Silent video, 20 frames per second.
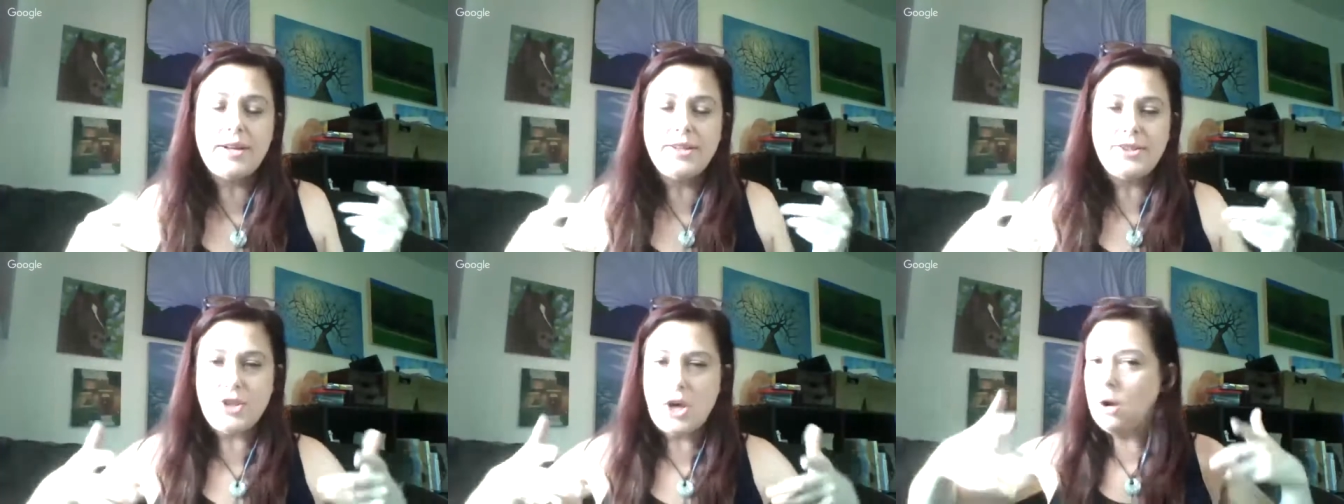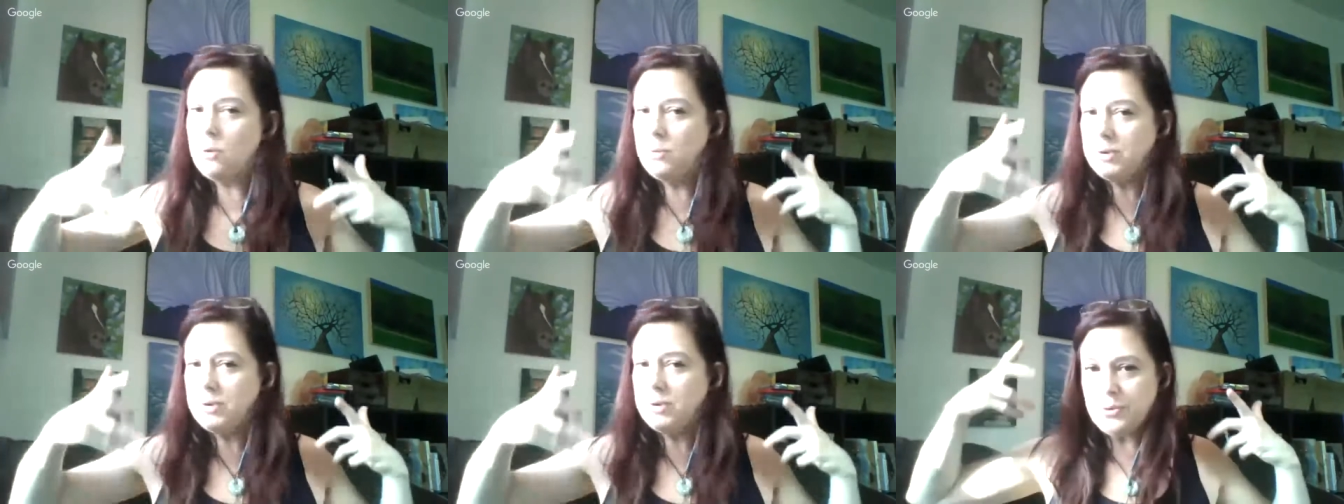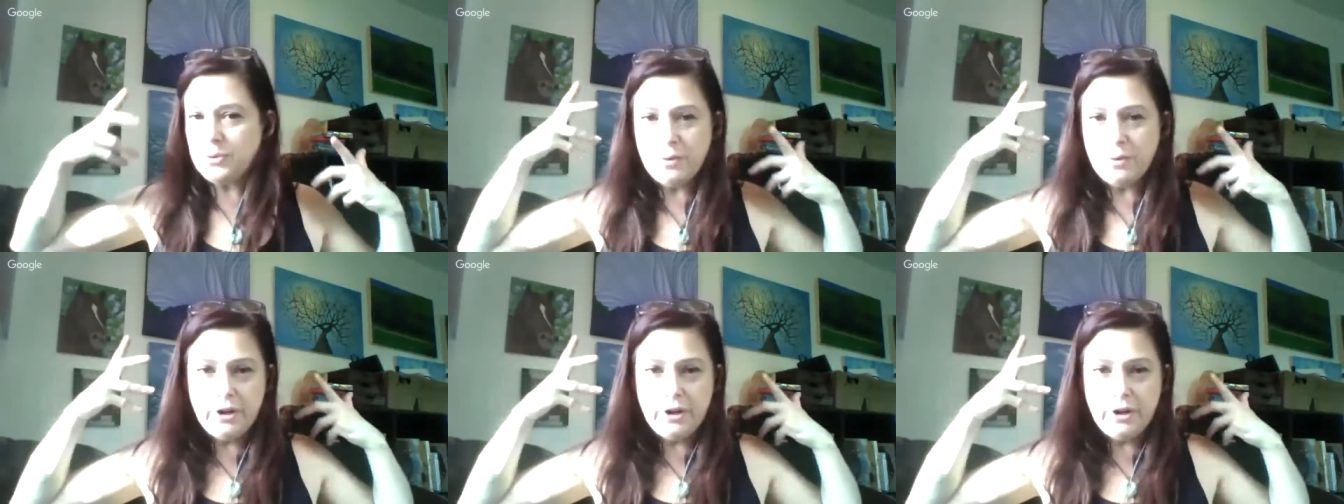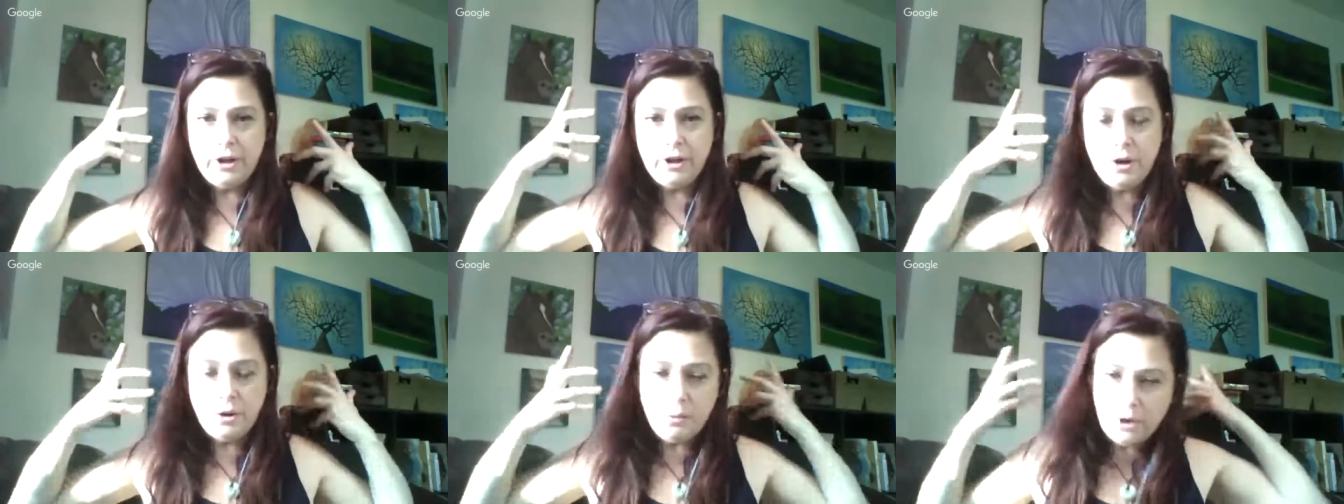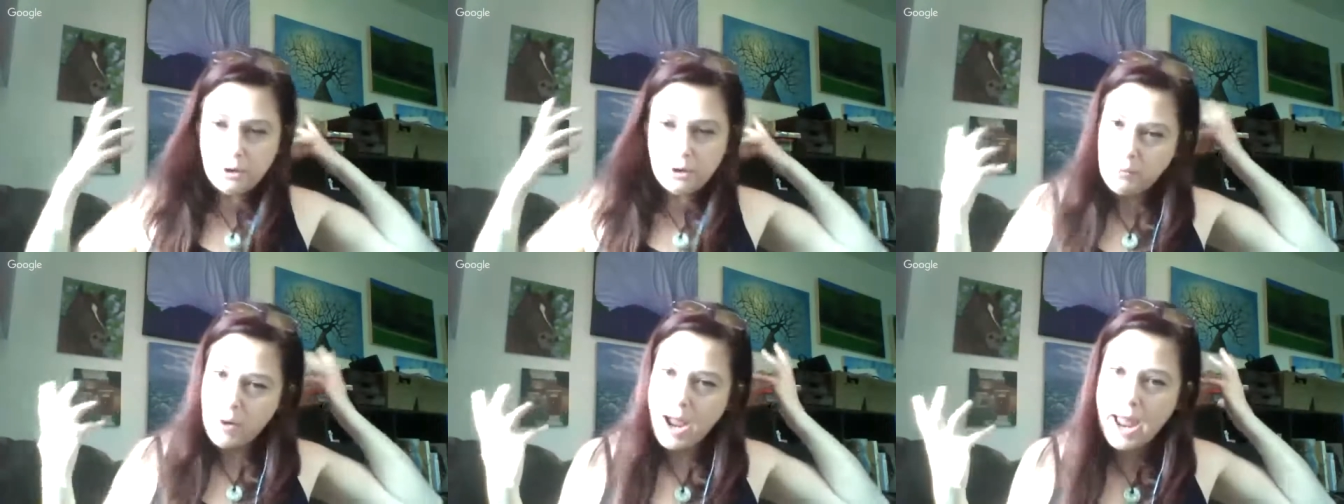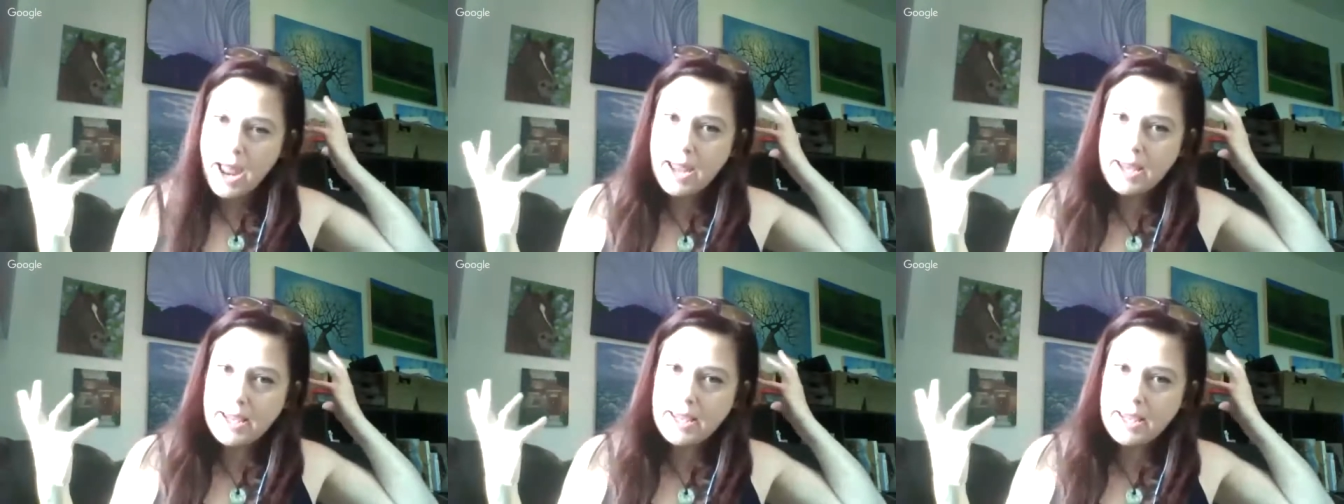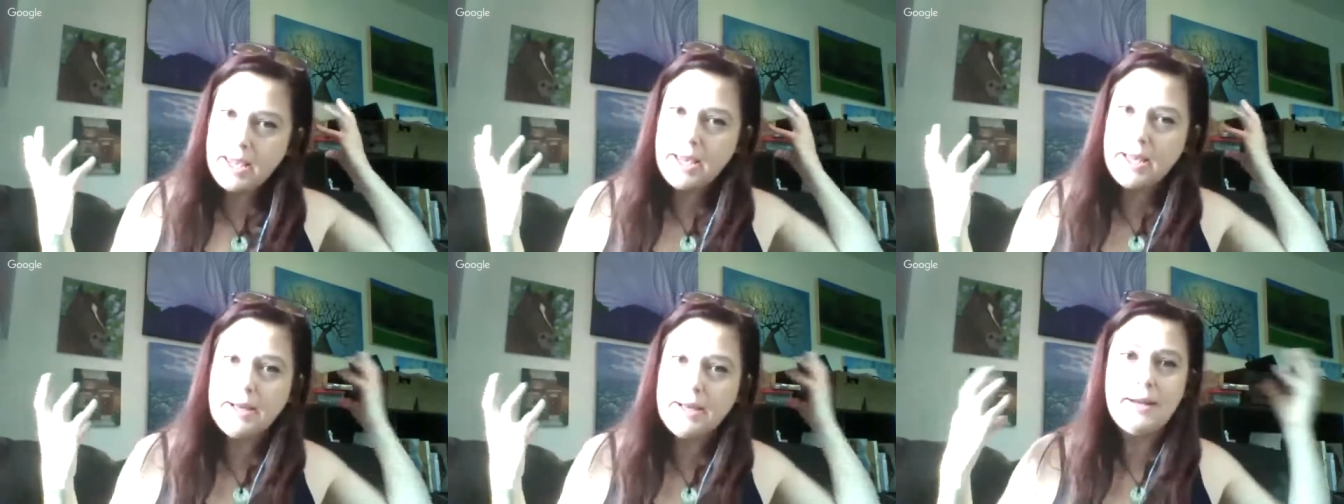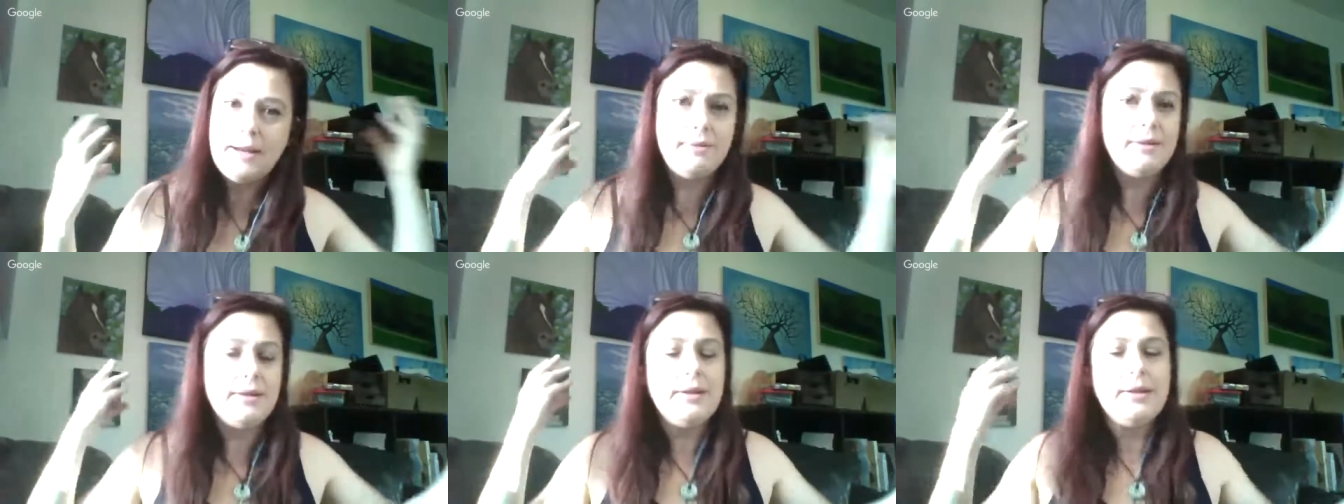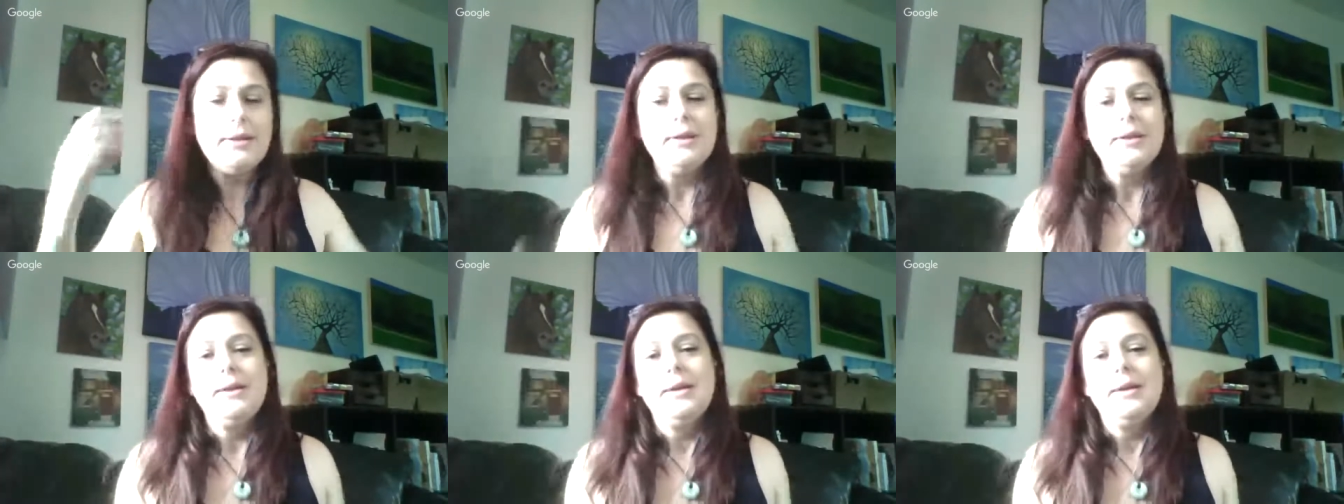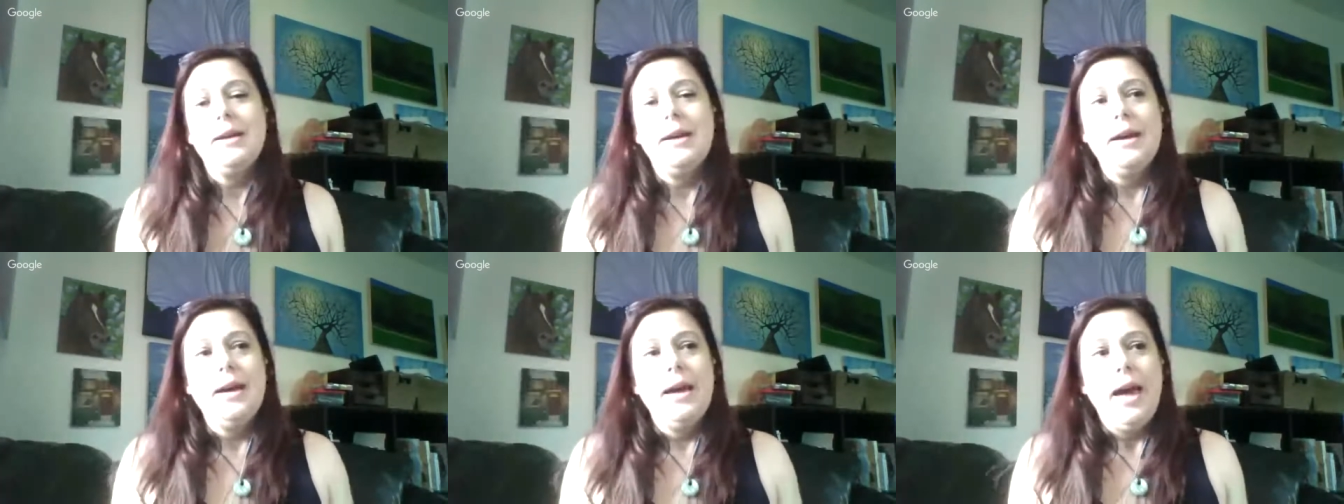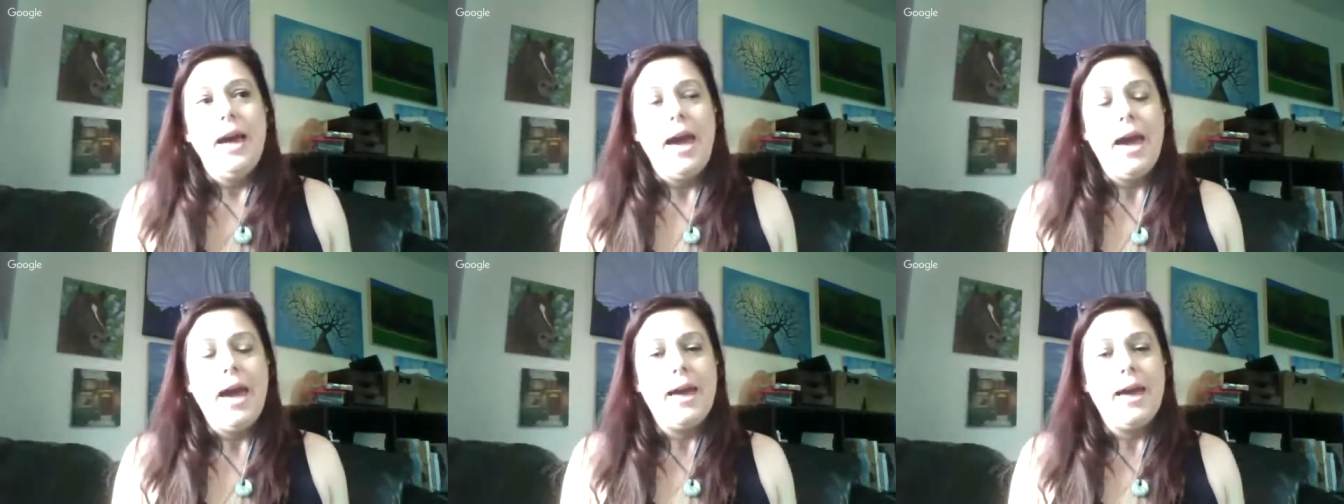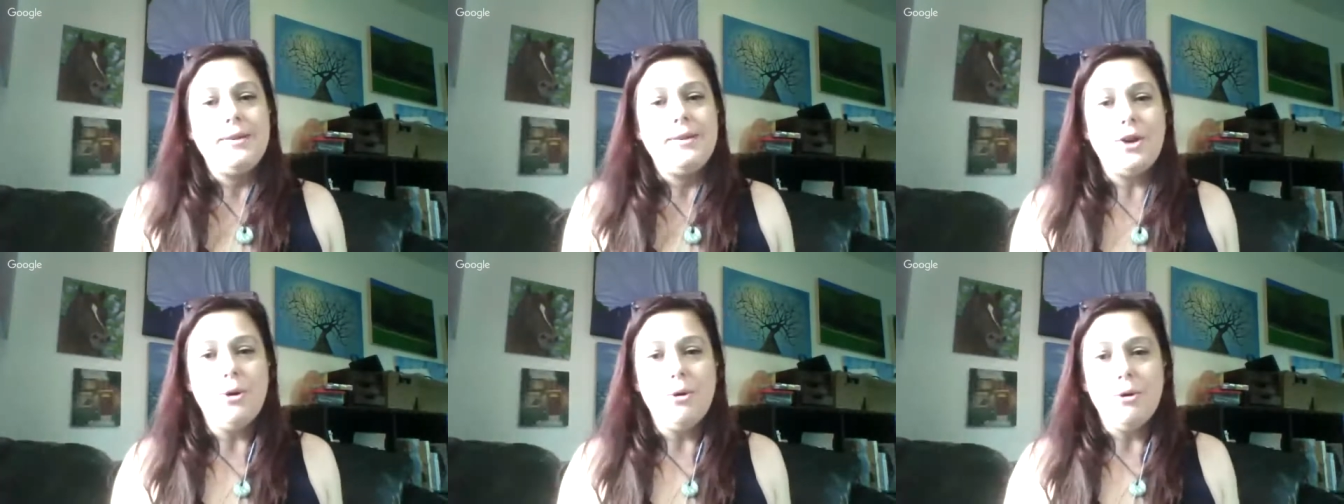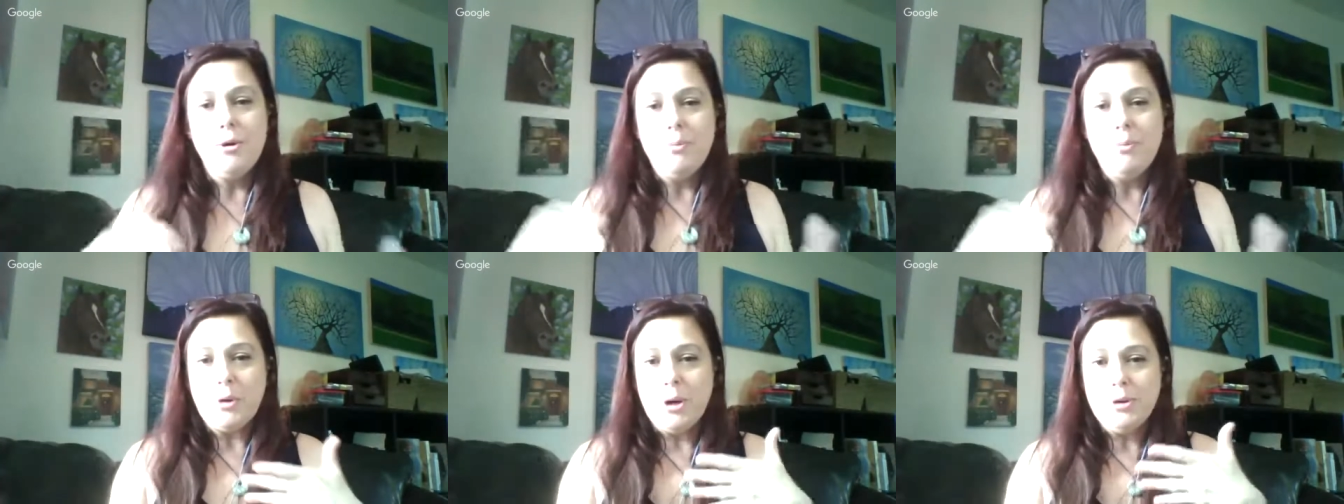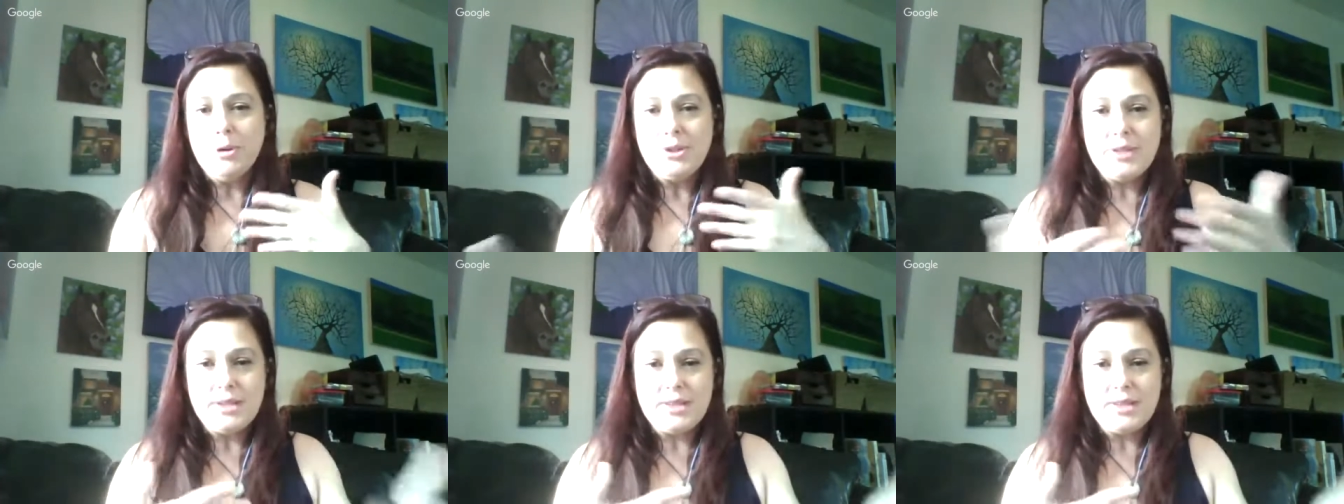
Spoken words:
And I saw it was a wood wagon, and the whole